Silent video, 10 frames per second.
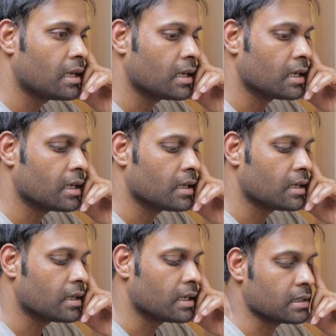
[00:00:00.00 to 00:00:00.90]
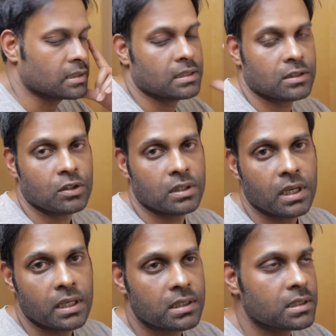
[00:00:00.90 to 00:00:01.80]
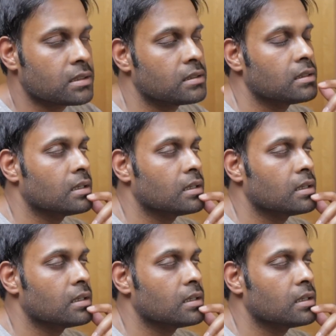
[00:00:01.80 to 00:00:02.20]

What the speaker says: is on the list.